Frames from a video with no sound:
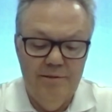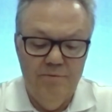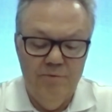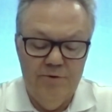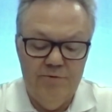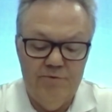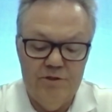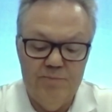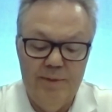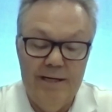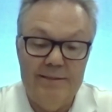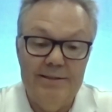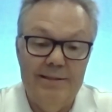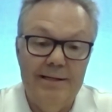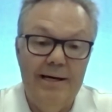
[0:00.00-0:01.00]
with
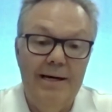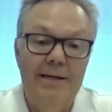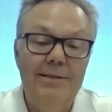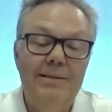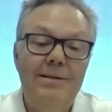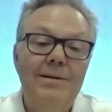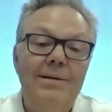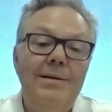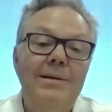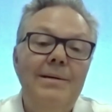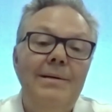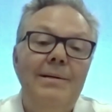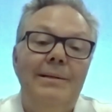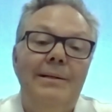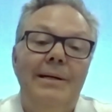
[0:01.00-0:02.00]
respect to that.
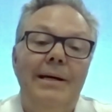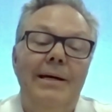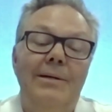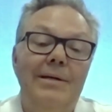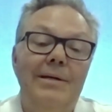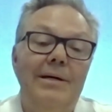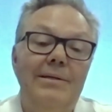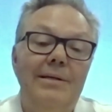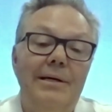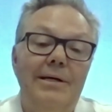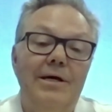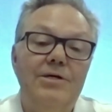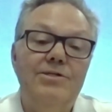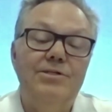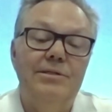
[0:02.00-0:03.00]
And then I
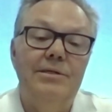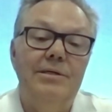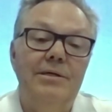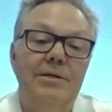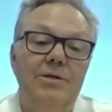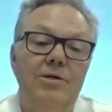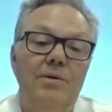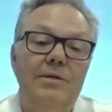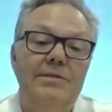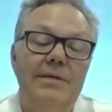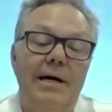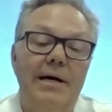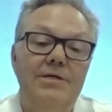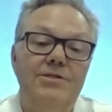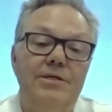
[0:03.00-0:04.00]
guess you know it
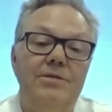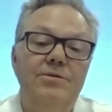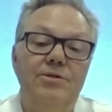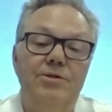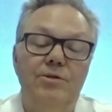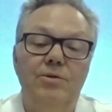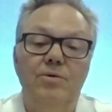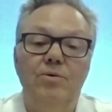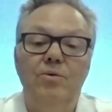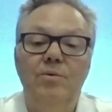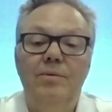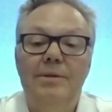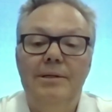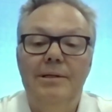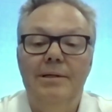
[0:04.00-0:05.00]
ties into
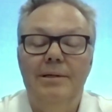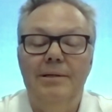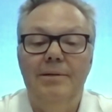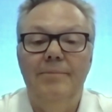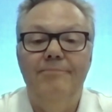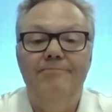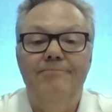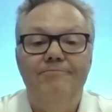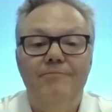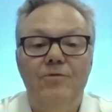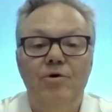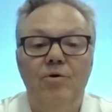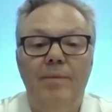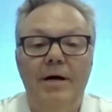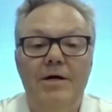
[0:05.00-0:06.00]
you
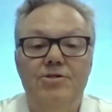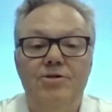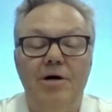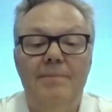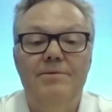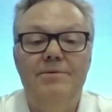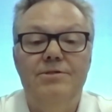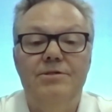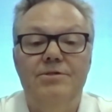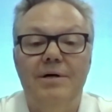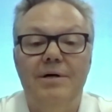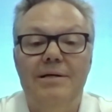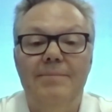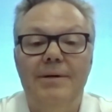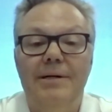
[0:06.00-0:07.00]
know my job is to
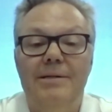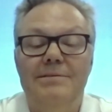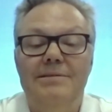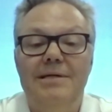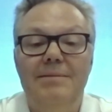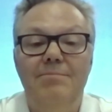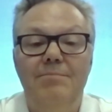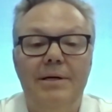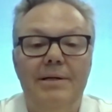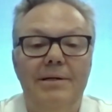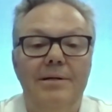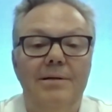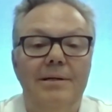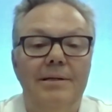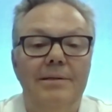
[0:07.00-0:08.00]
try to make our team
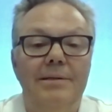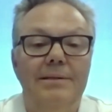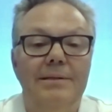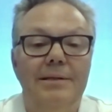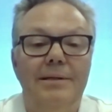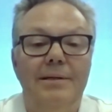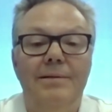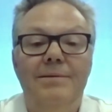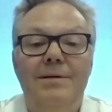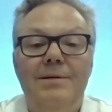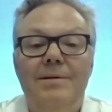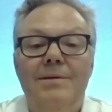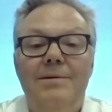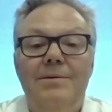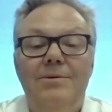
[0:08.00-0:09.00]
better and
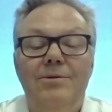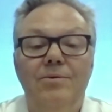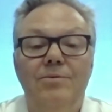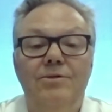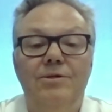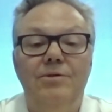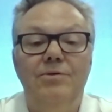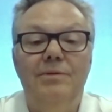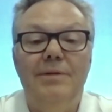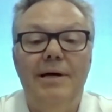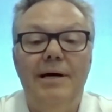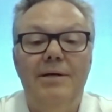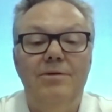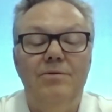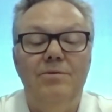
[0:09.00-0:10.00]
you know to do
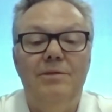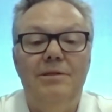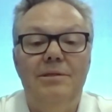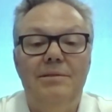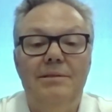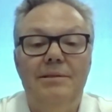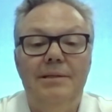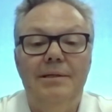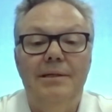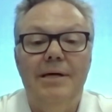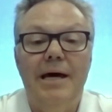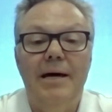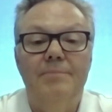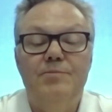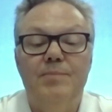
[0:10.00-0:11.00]
that you need uh,
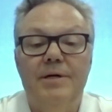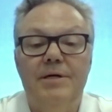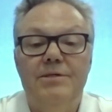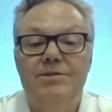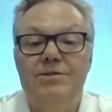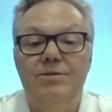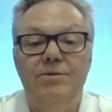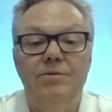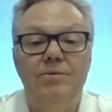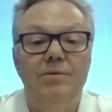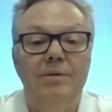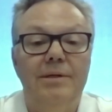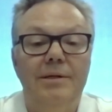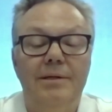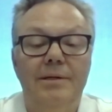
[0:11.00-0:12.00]
cap space
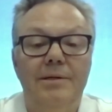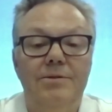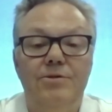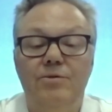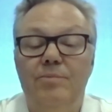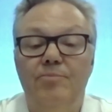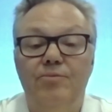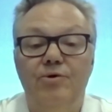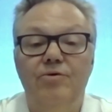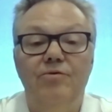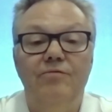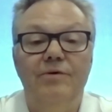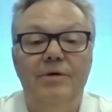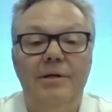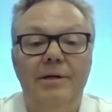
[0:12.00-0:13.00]
to uh, to
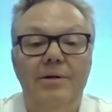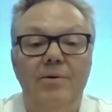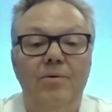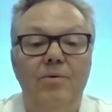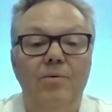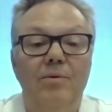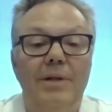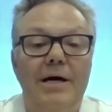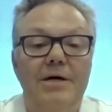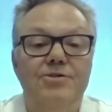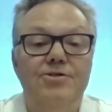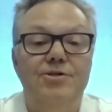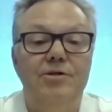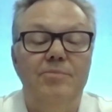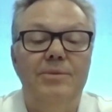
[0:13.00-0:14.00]
improve and i know
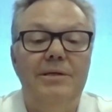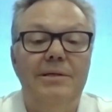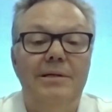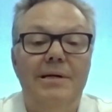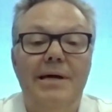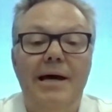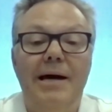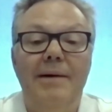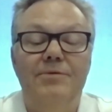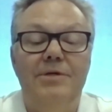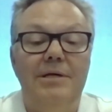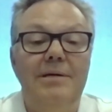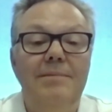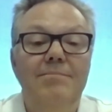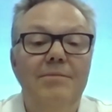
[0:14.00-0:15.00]
last year being a cap
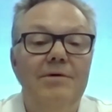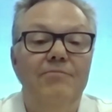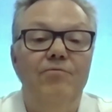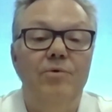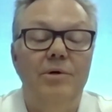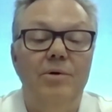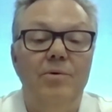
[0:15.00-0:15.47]
team if we're